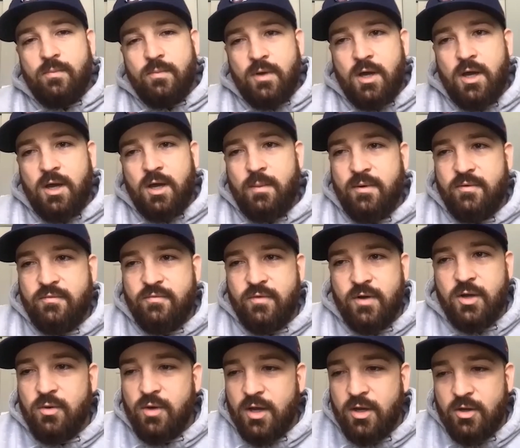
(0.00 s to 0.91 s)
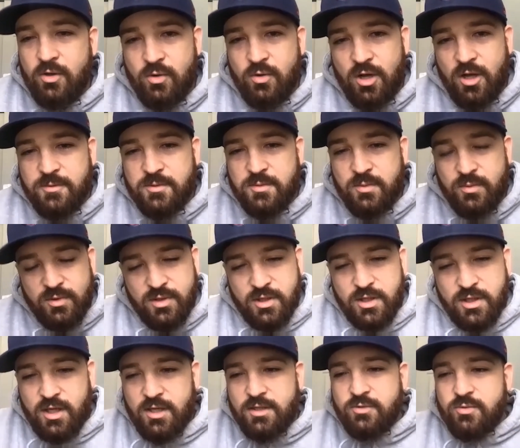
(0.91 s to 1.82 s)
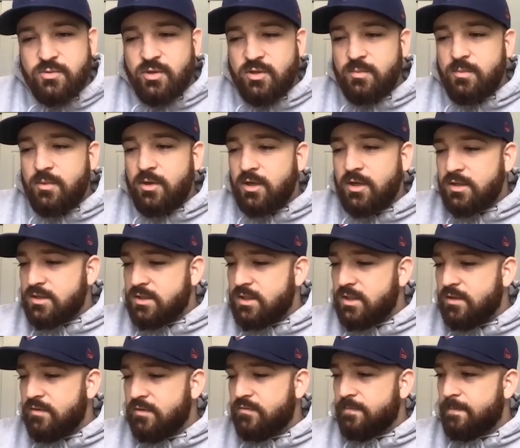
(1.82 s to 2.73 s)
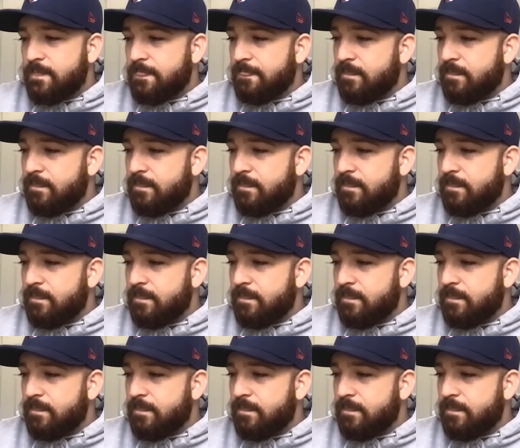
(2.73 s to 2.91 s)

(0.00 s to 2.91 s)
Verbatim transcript: my friend Greg, who helps me with a lot of the 12th and Market stuff,